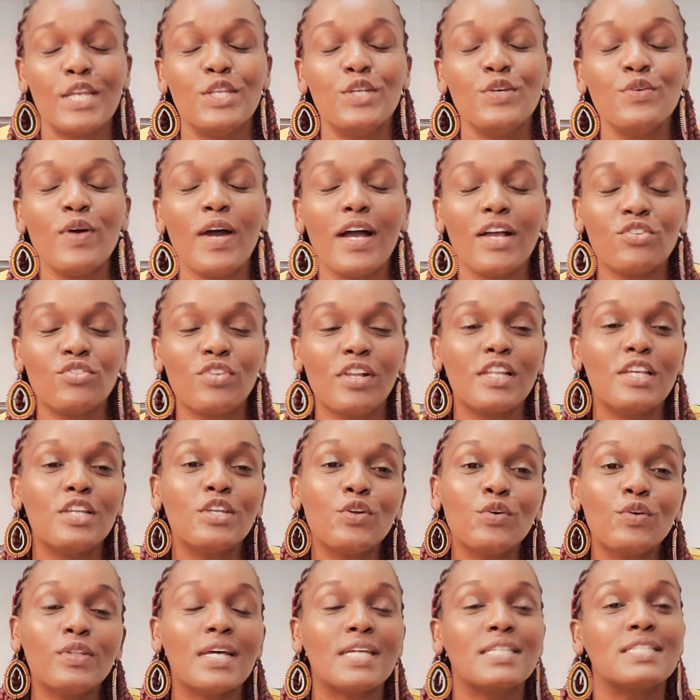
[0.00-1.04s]
Do you actually
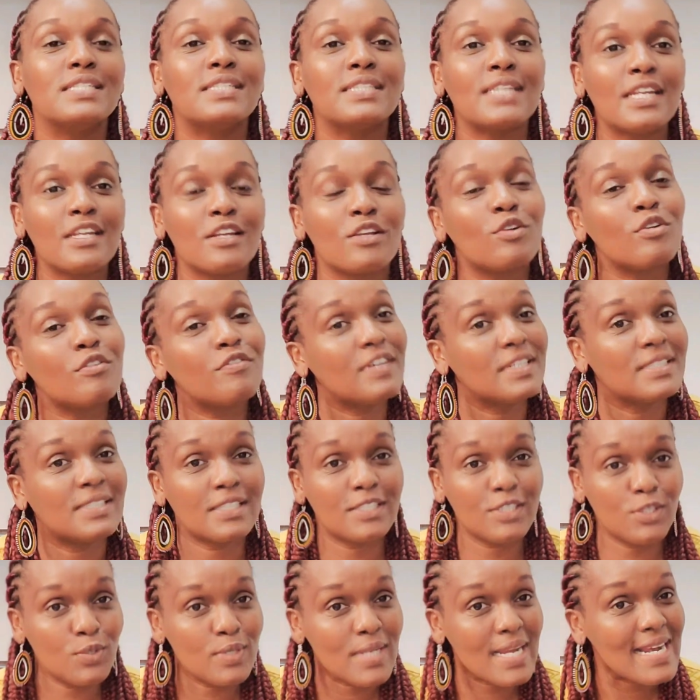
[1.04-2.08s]
know that he started off as
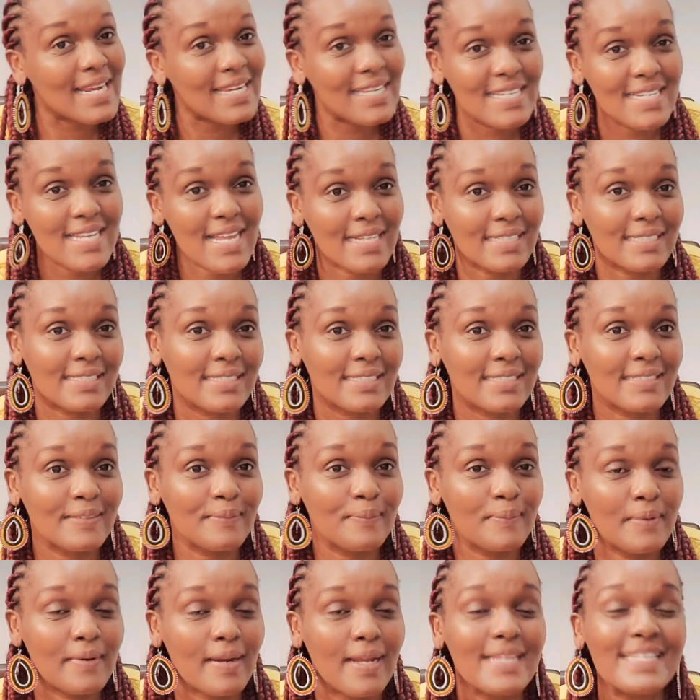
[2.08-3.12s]
a student leader?
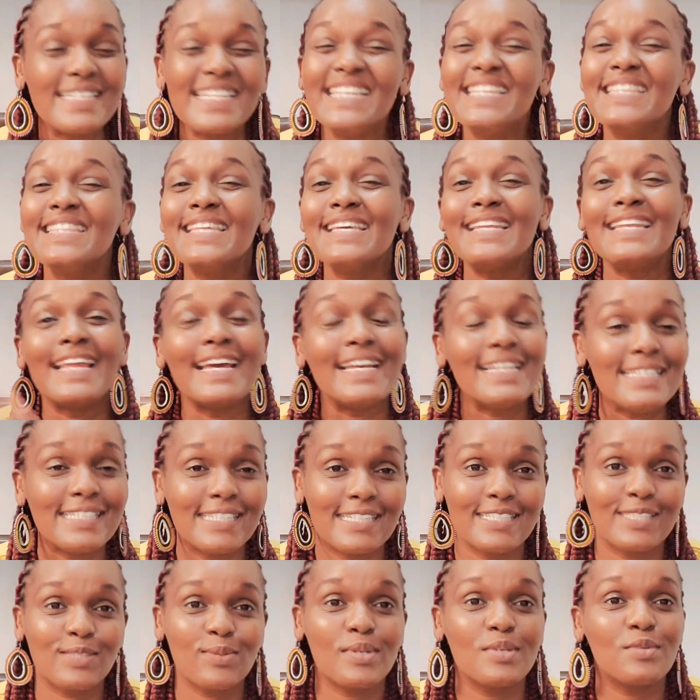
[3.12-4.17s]
Right, in the
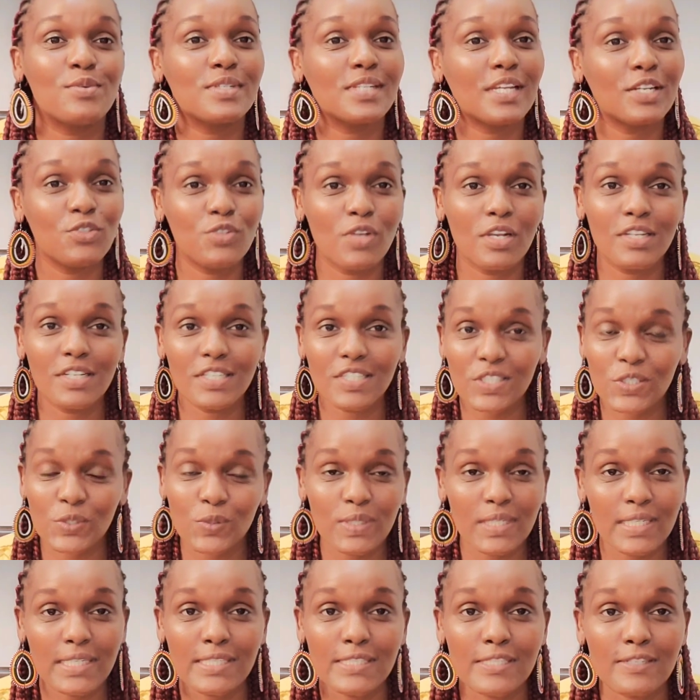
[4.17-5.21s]
90s, when he was actually a
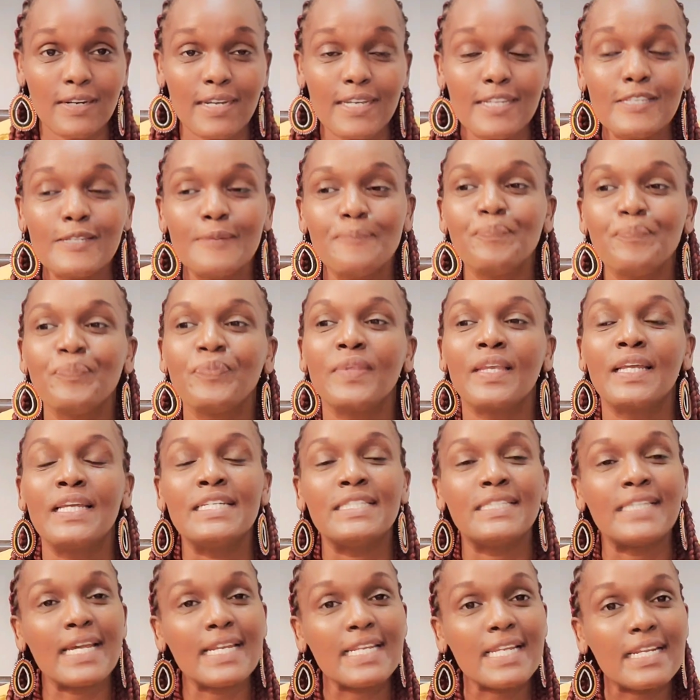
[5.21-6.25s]
student, right?
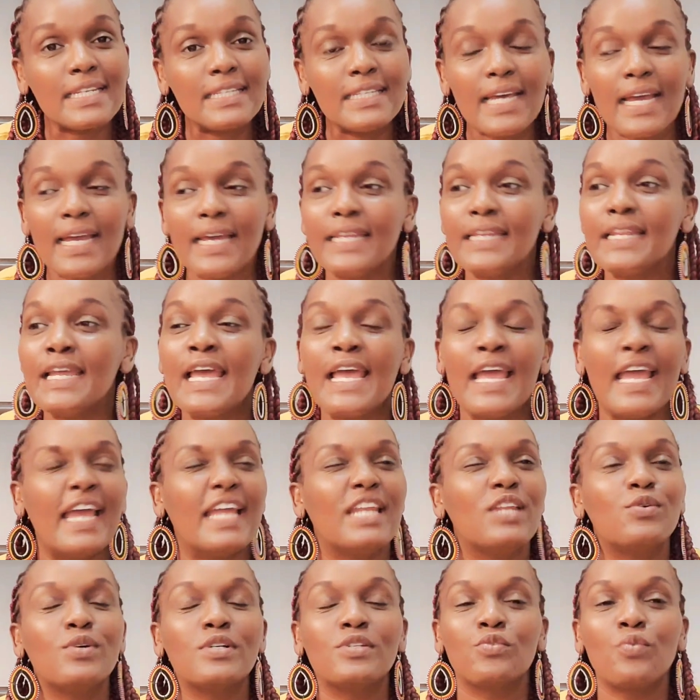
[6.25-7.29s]
He started then
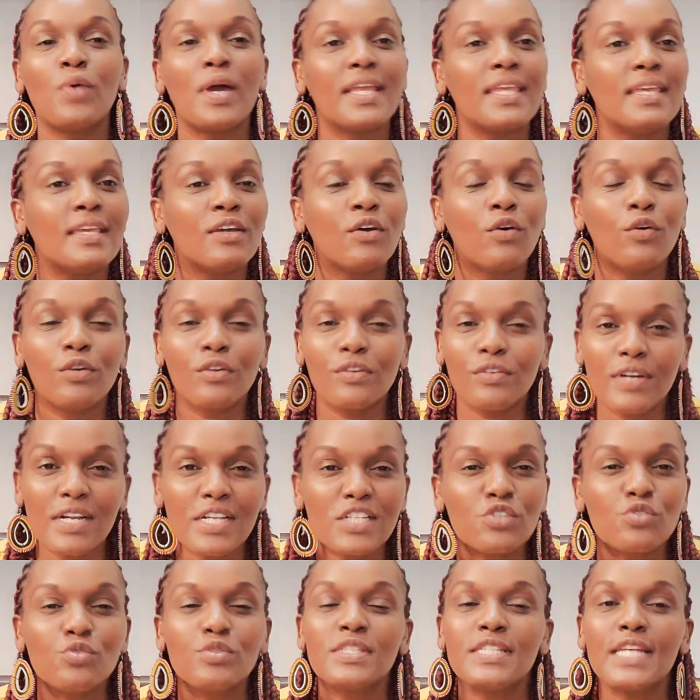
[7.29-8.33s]
and he was working on
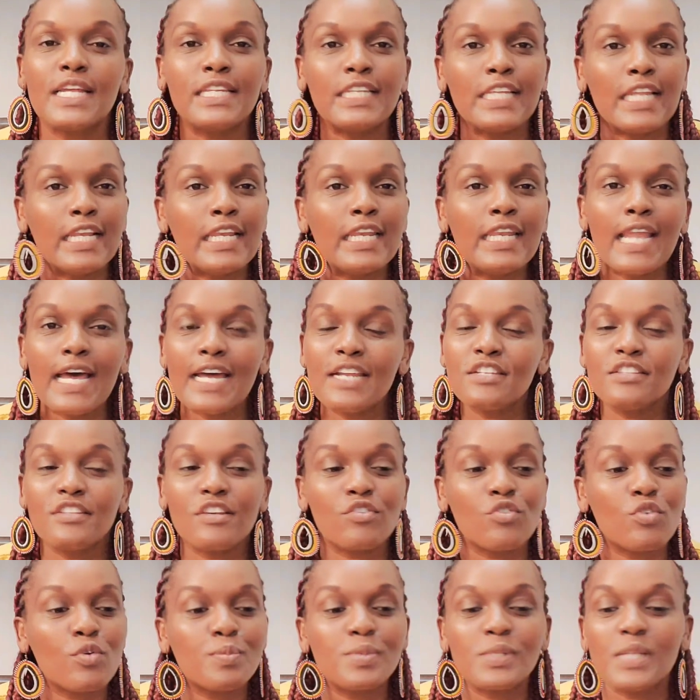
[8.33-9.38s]
grassroots and he learned
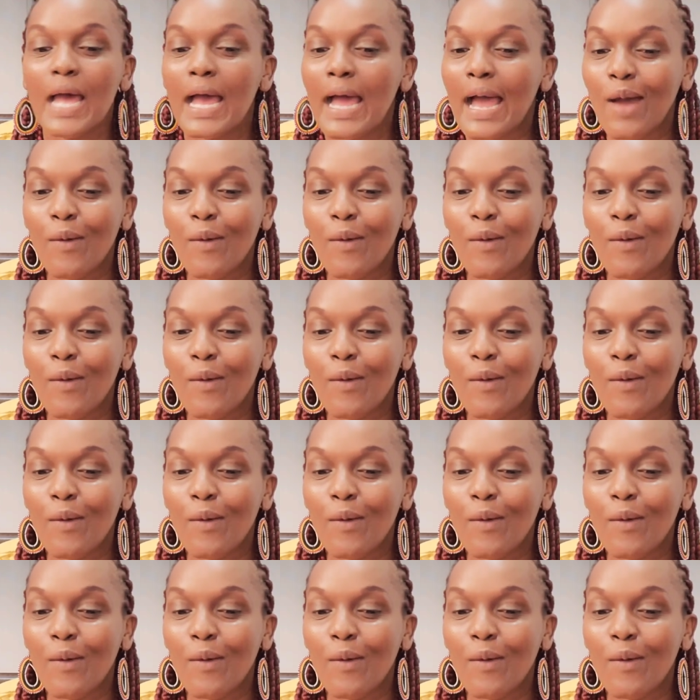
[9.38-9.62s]
the ropes.